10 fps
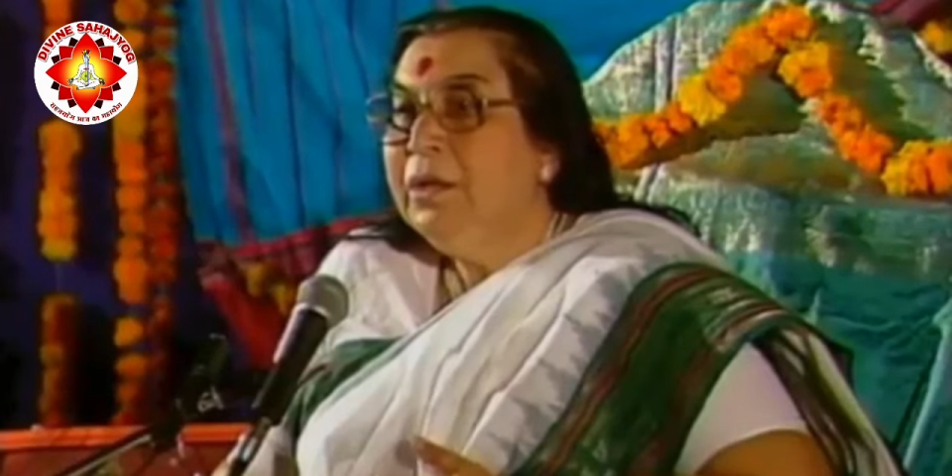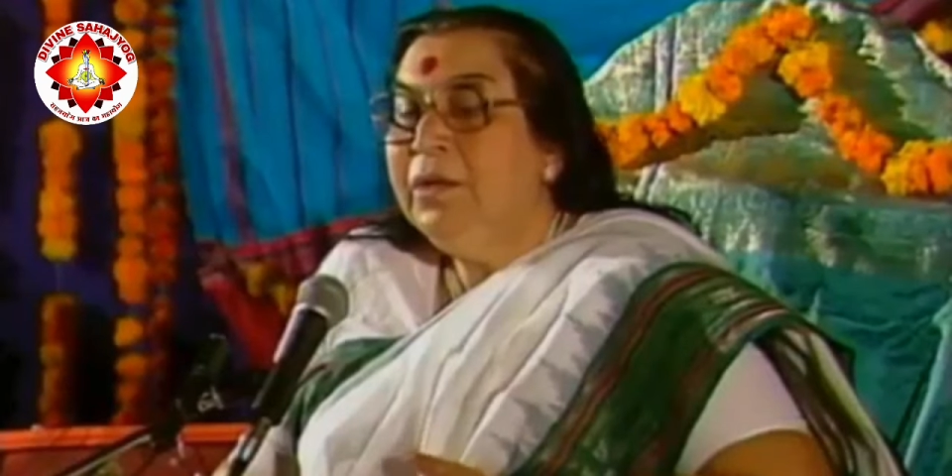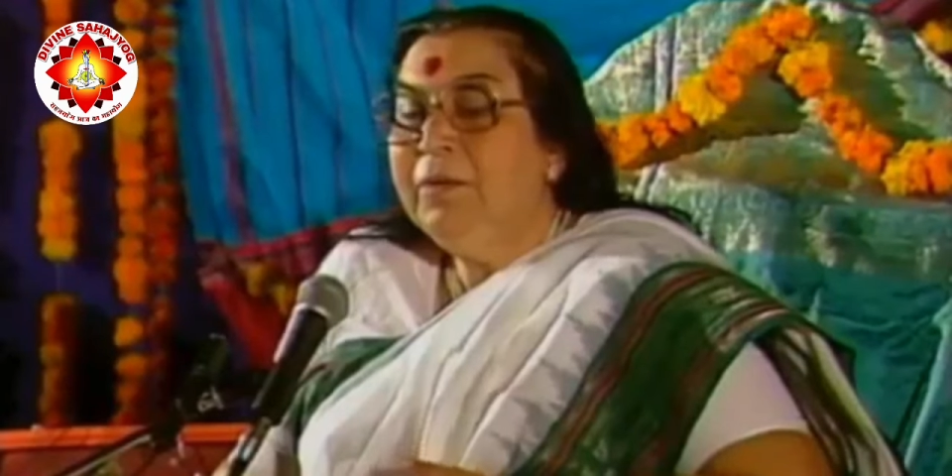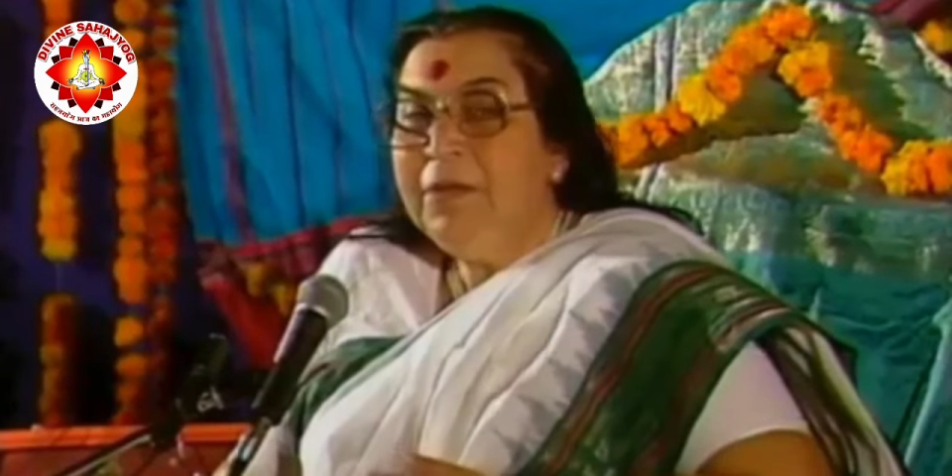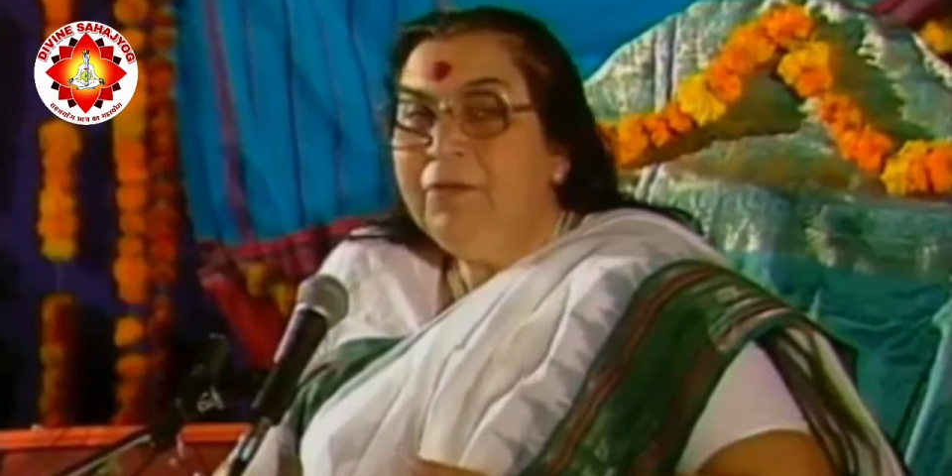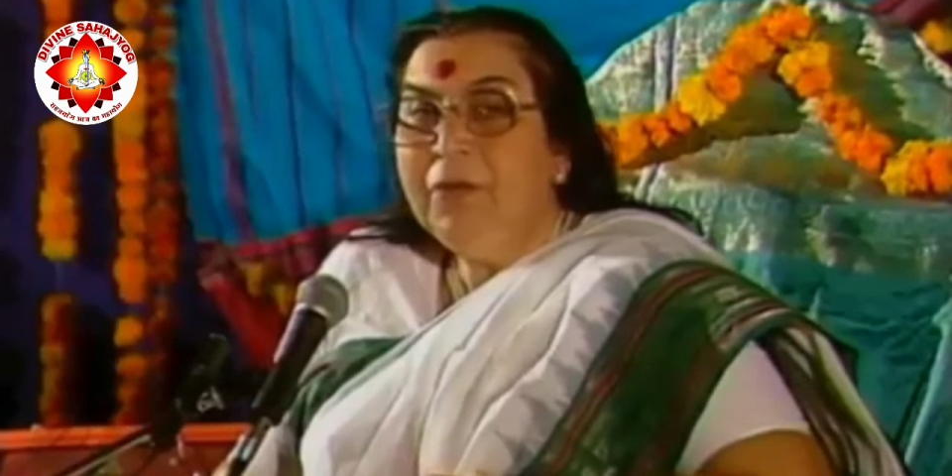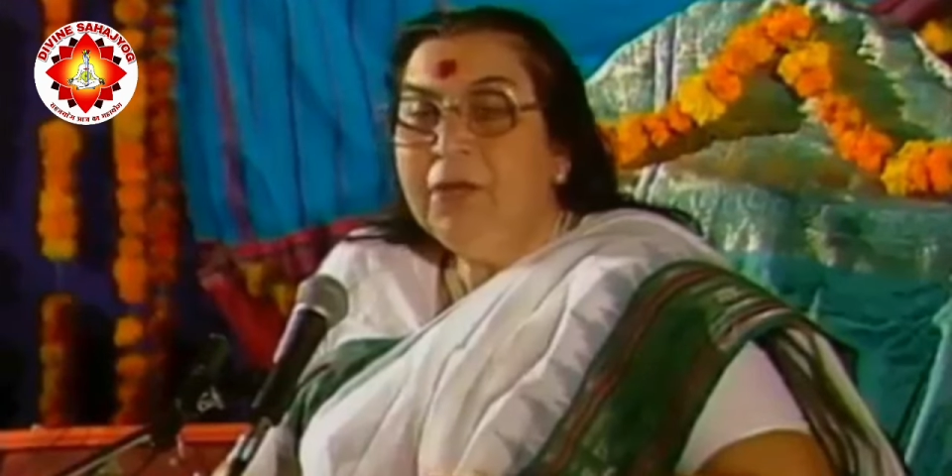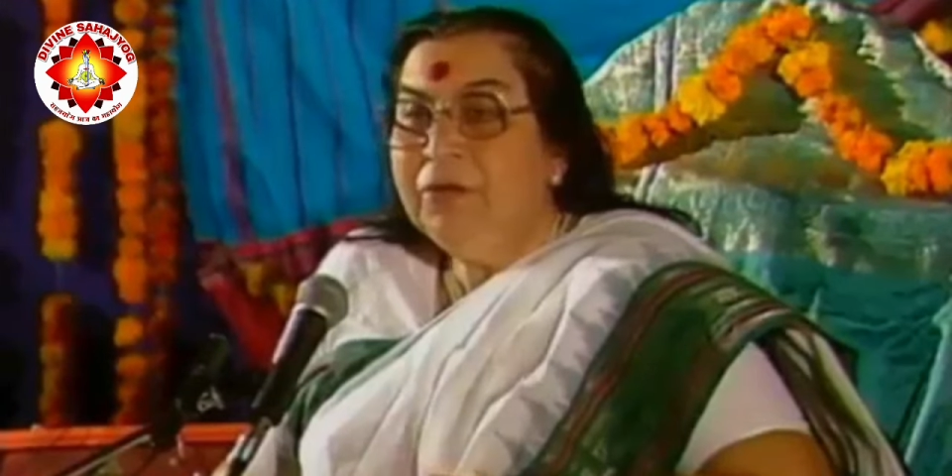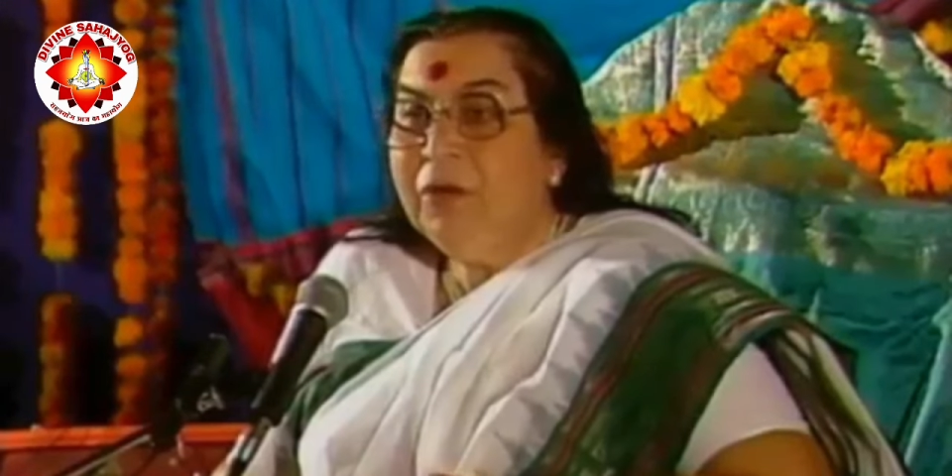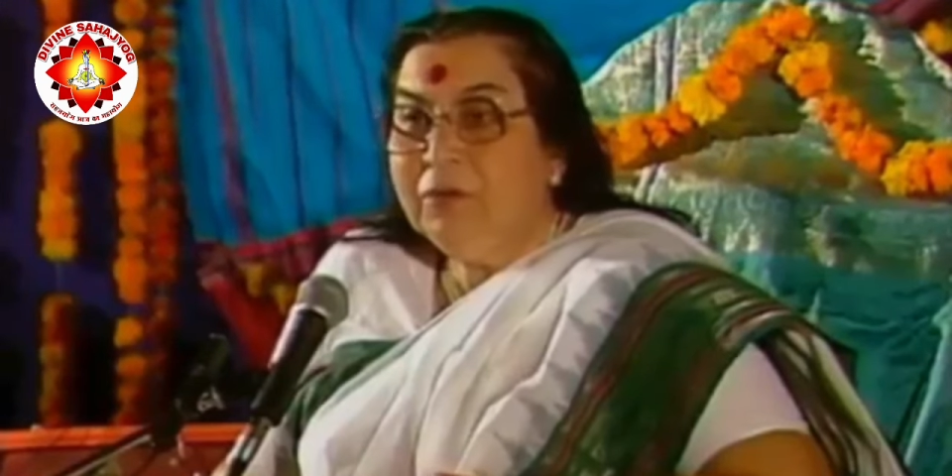Even if you
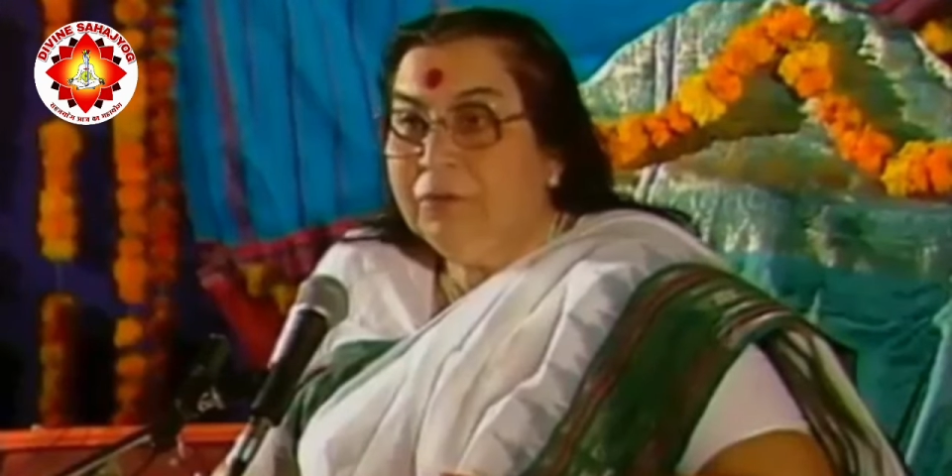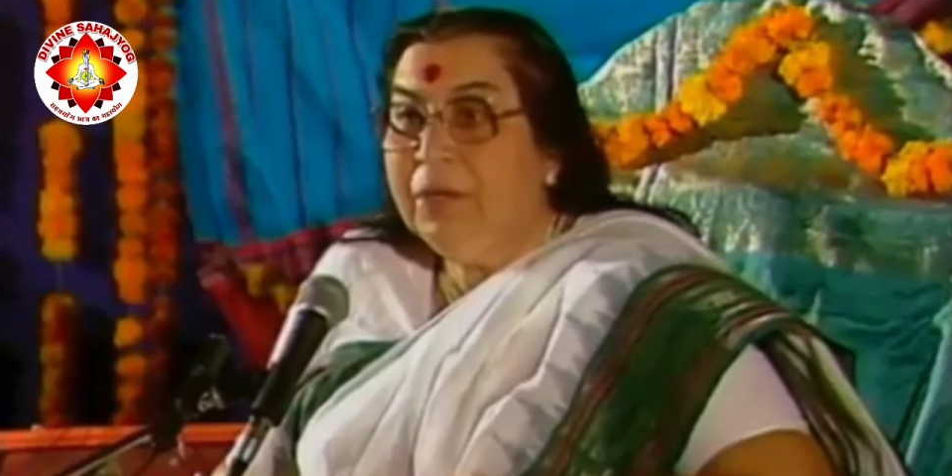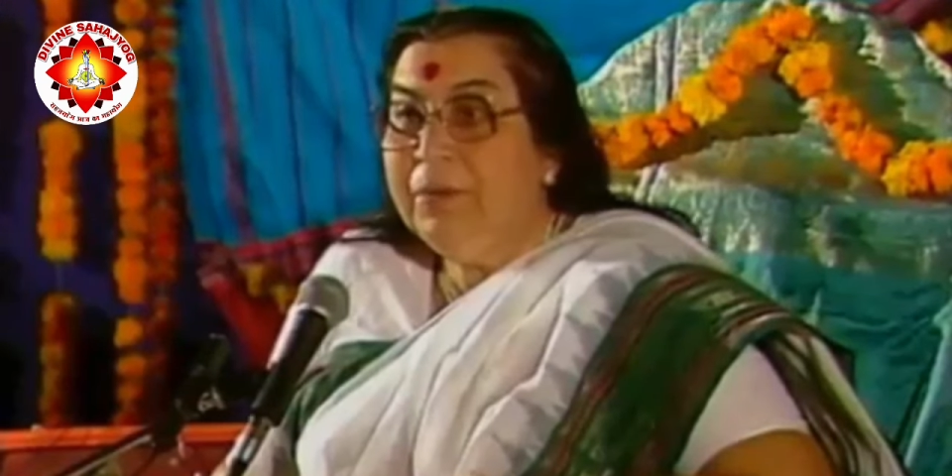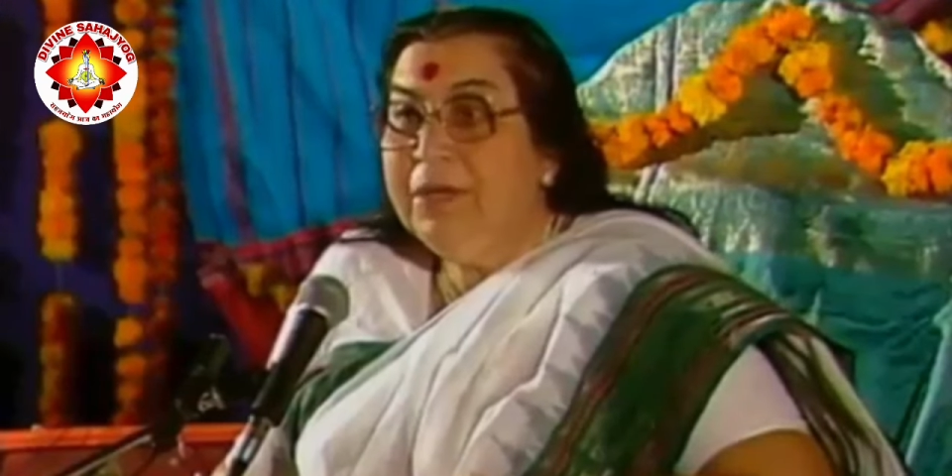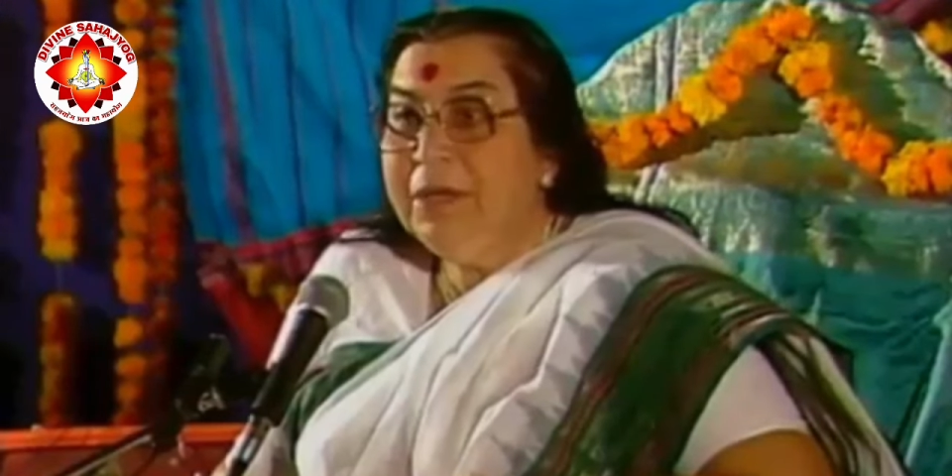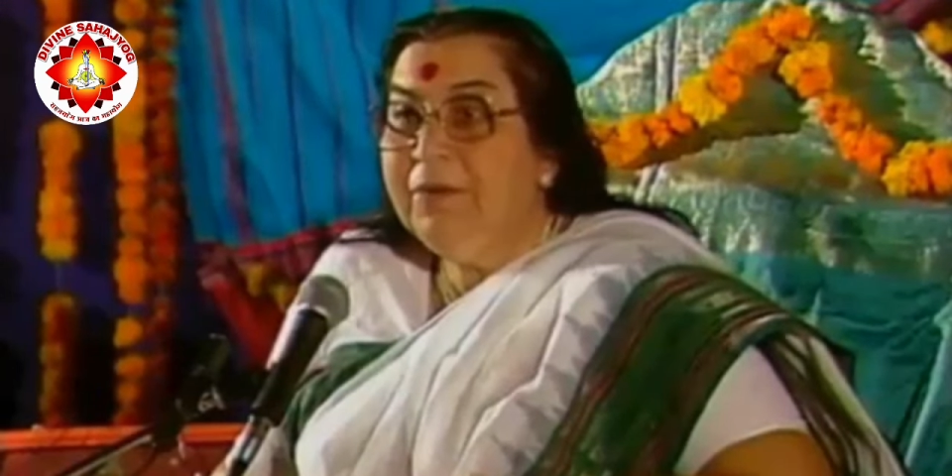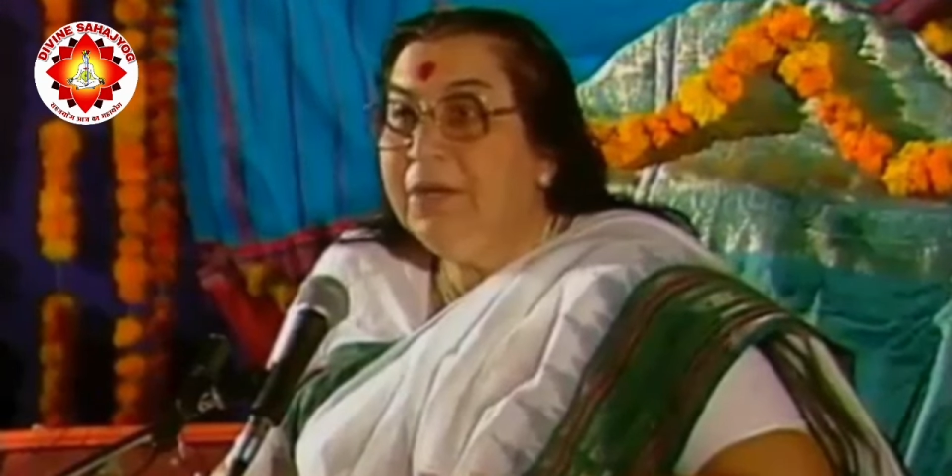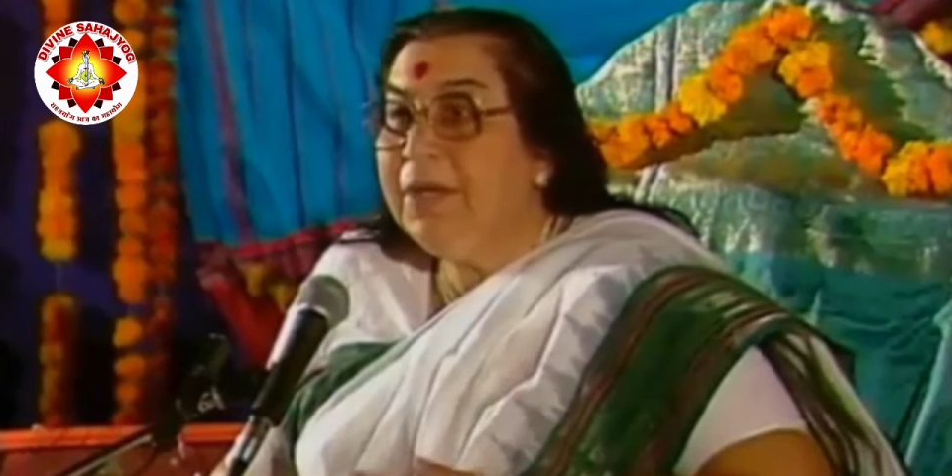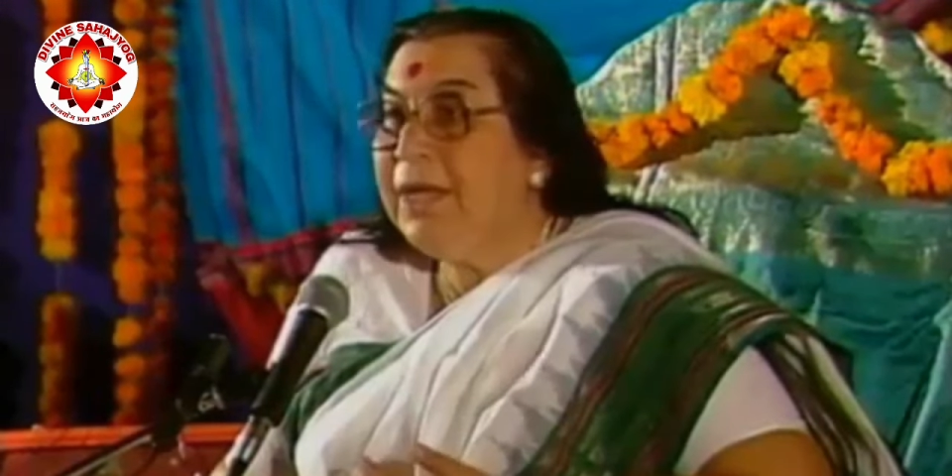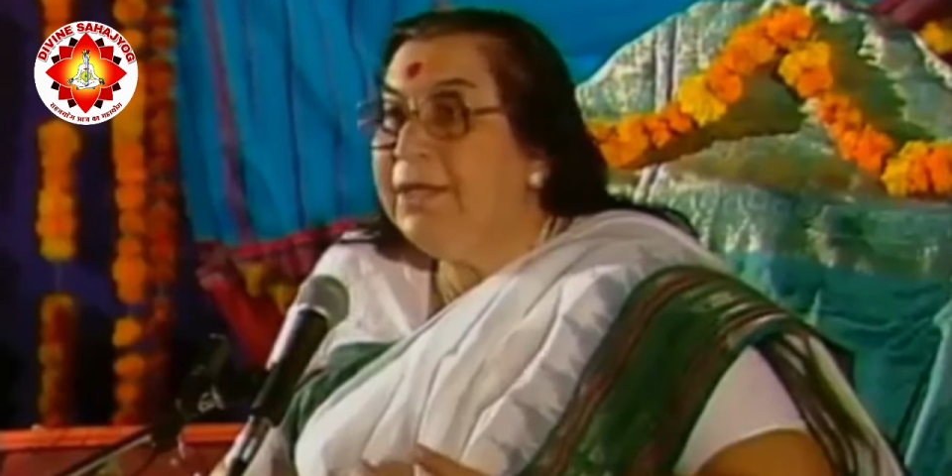had got, I mean,
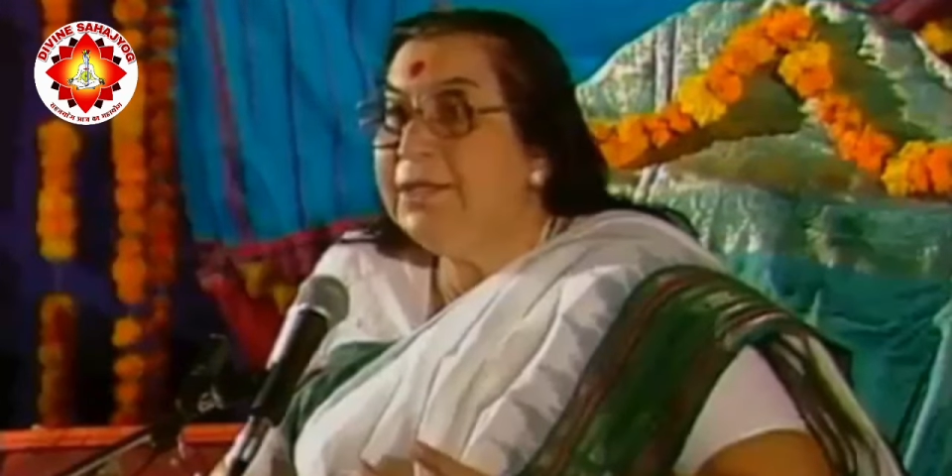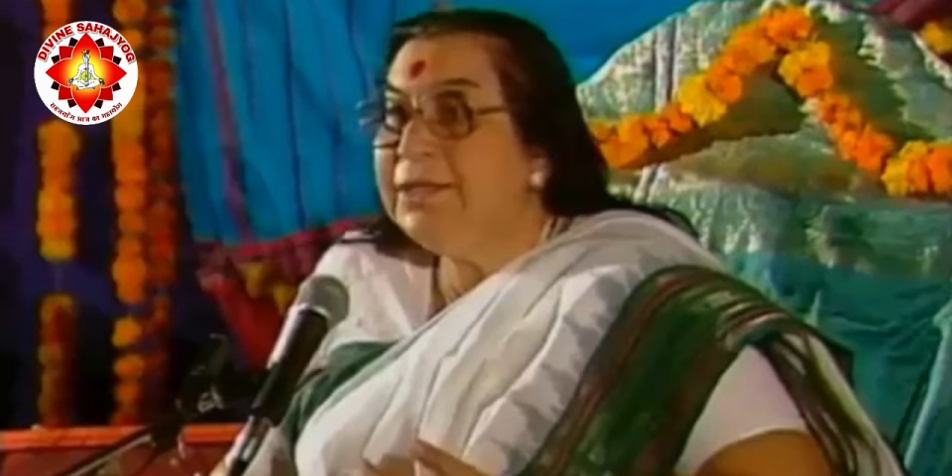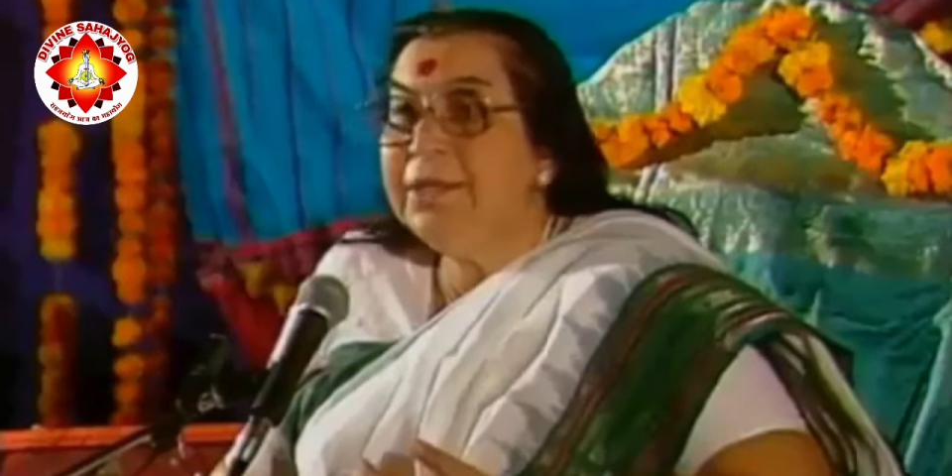river Ganges,